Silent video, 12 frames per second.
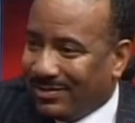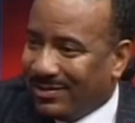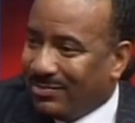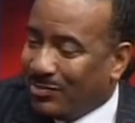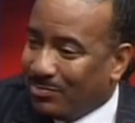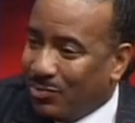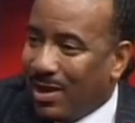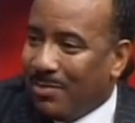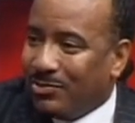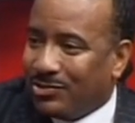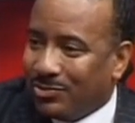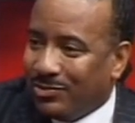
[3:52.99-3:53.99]
it was more
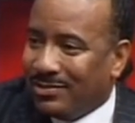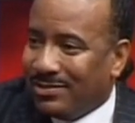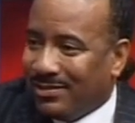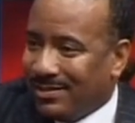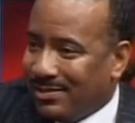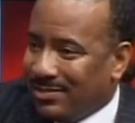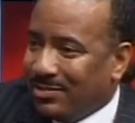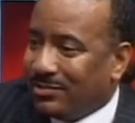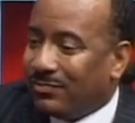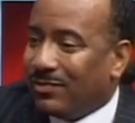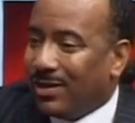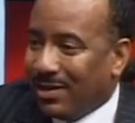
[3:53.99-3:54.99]
opportunity than it is
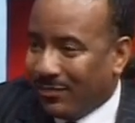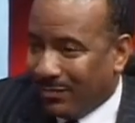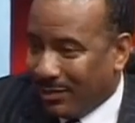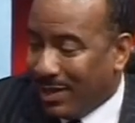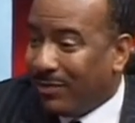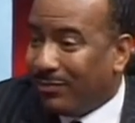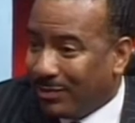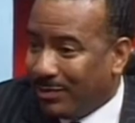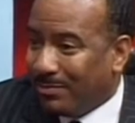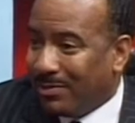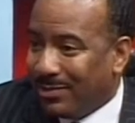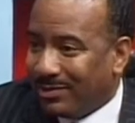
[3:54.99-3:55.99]
for an African
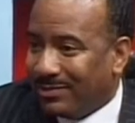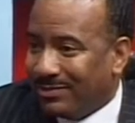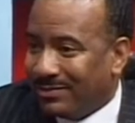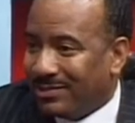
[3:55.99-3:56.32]
American.